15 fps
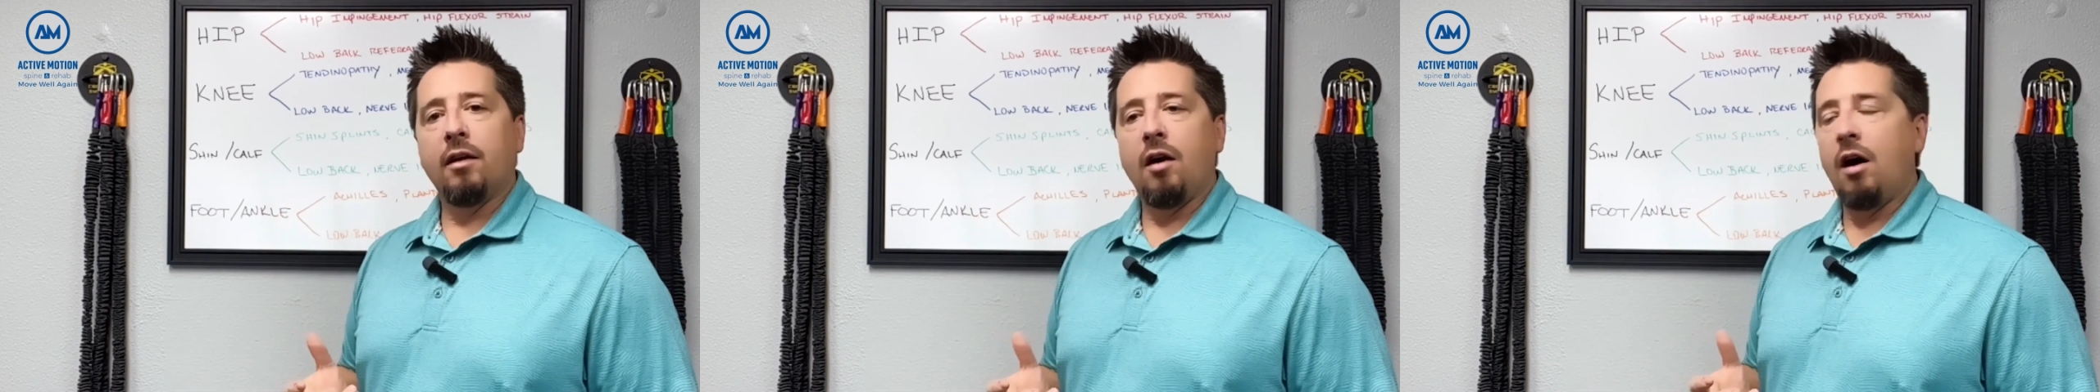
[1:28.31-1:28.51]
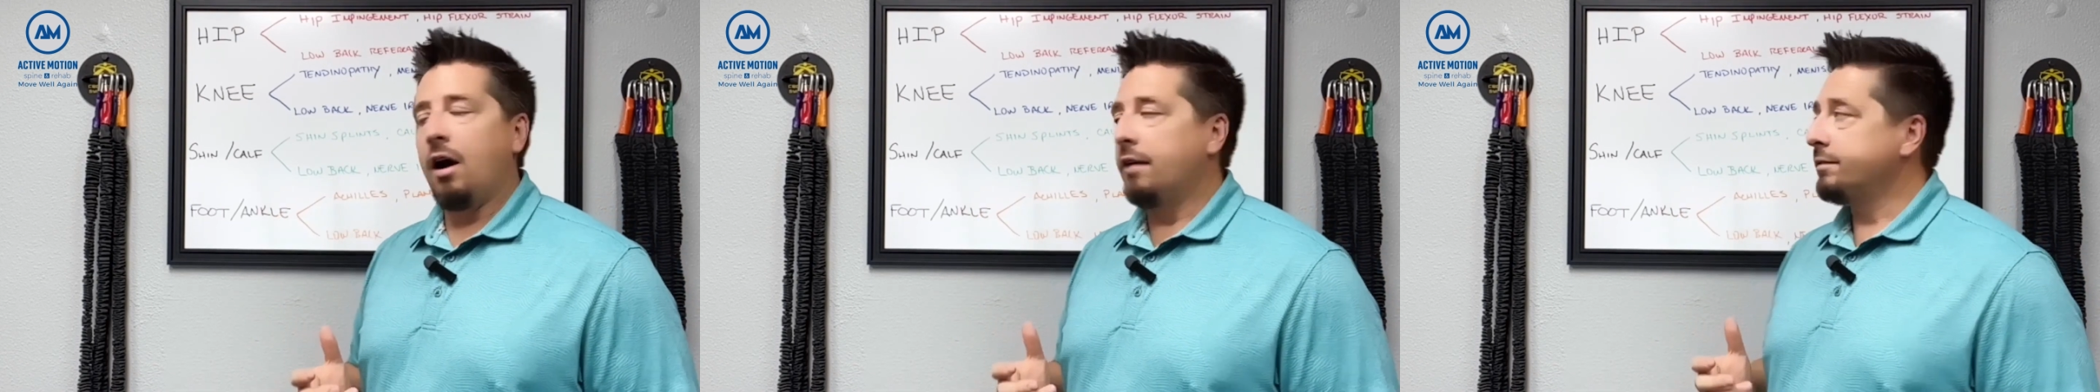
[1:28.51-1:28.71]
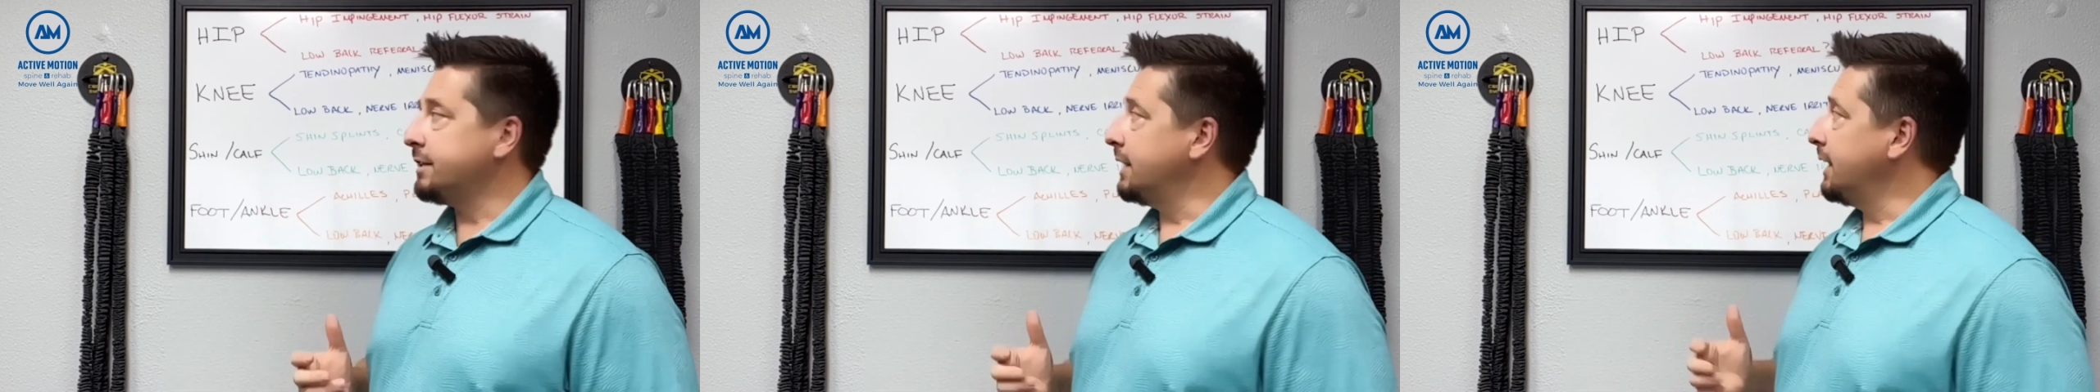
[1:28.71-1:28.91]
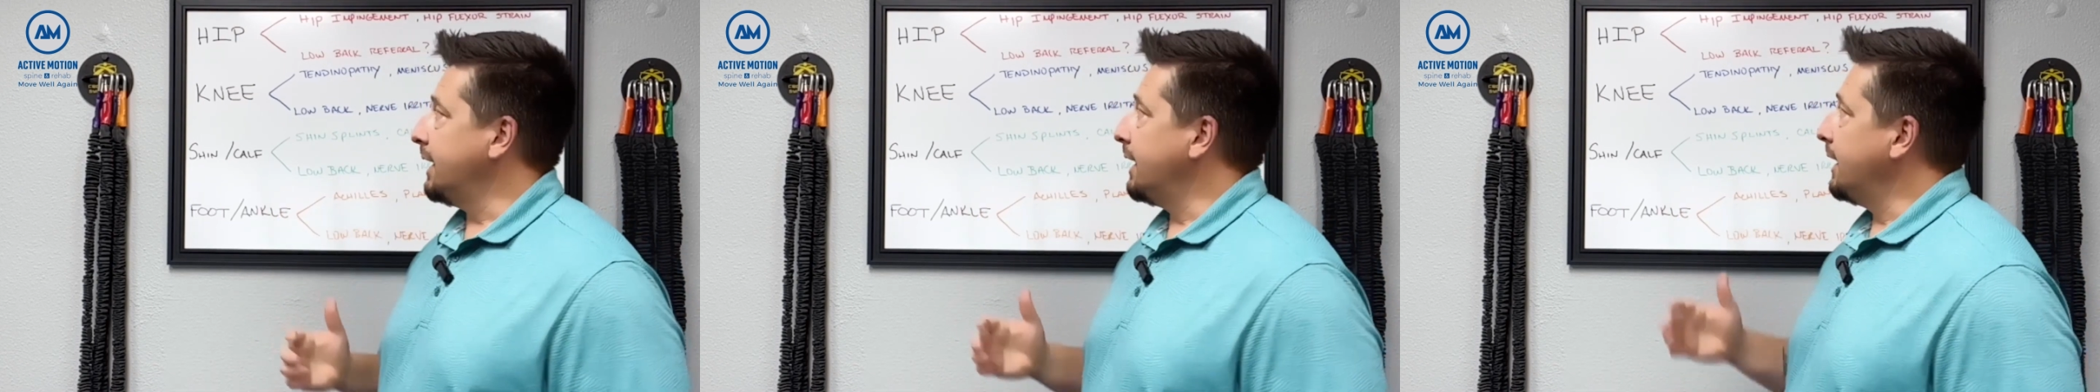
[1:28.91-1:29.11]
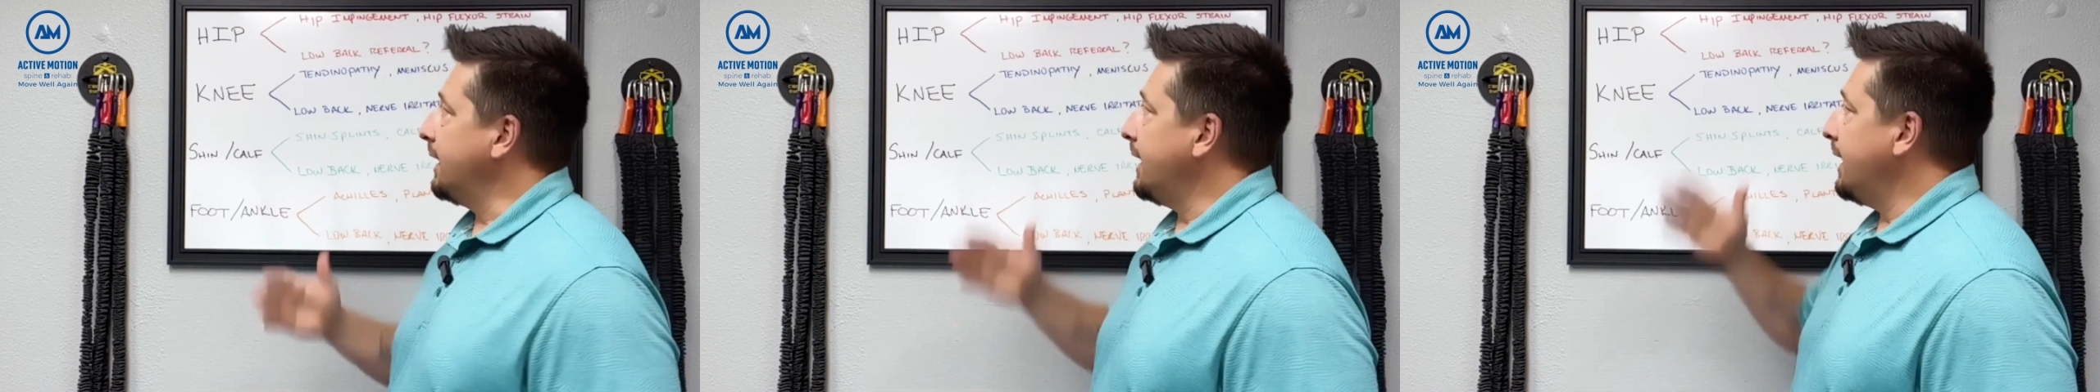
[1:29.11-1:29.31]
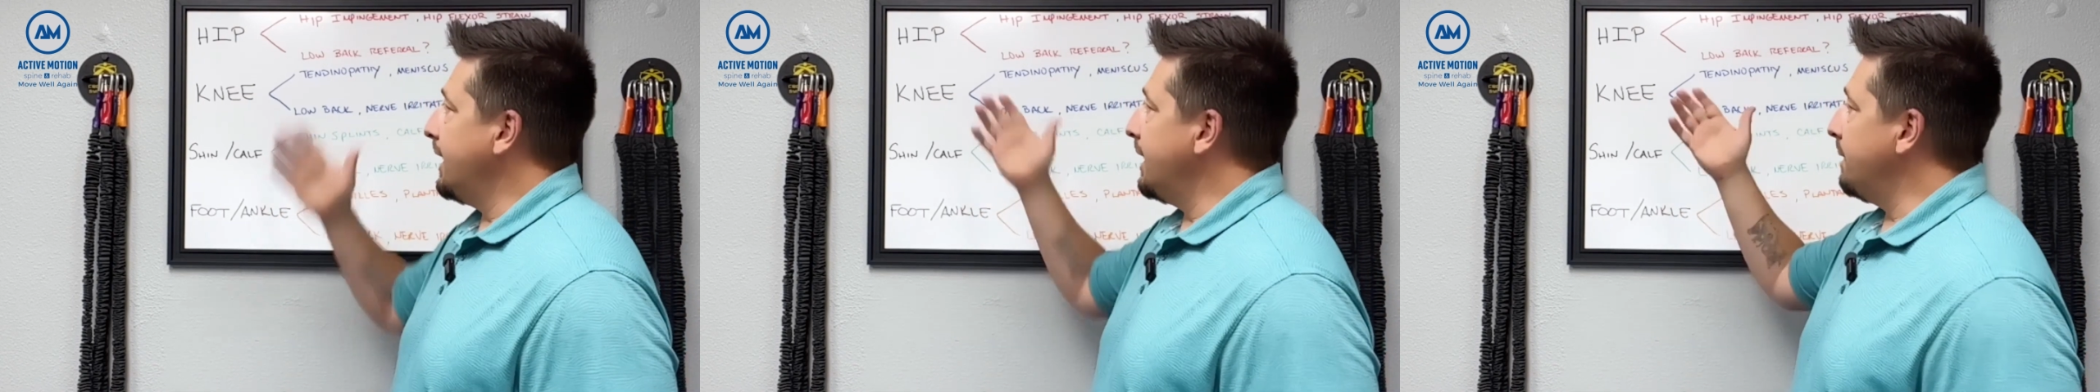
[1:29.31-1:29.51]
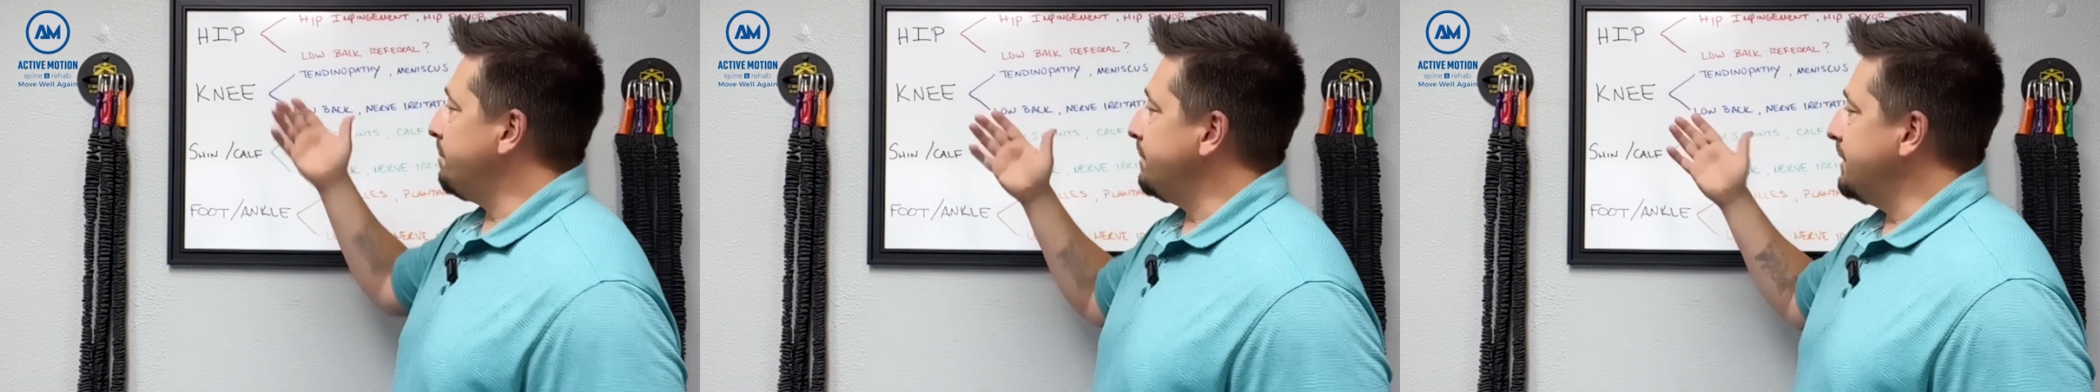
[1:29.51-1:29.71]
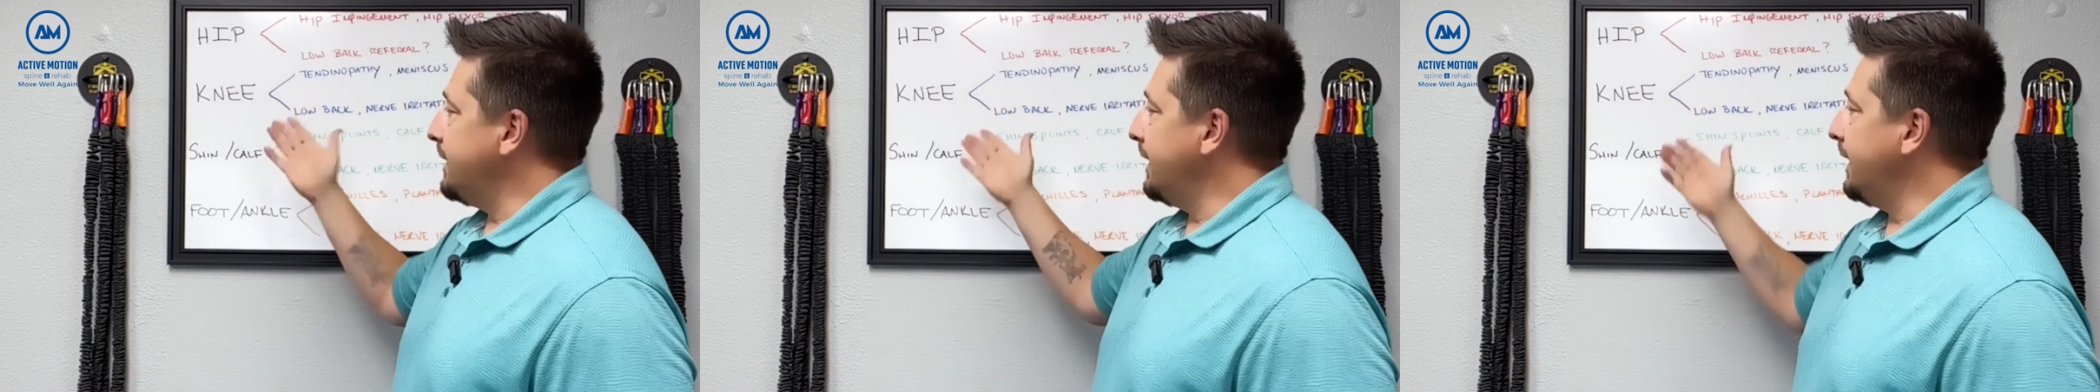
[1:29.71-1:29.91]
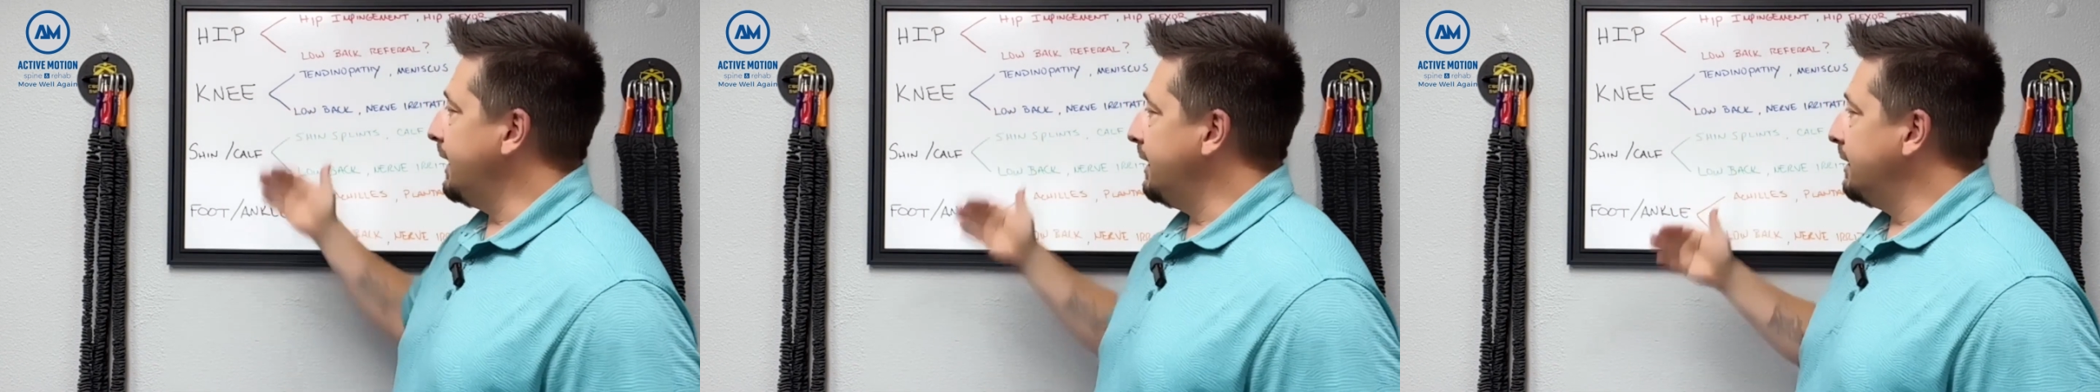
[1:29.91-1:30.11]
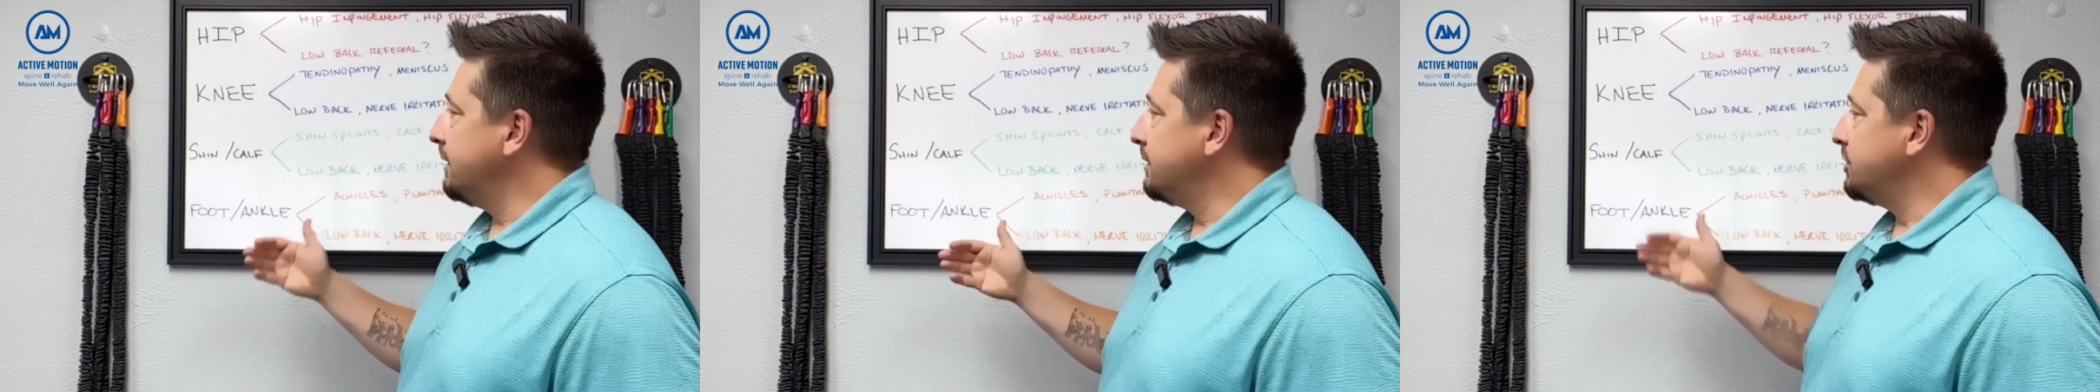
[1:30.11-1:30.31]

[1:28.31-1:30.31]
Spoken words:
often in hip, knee,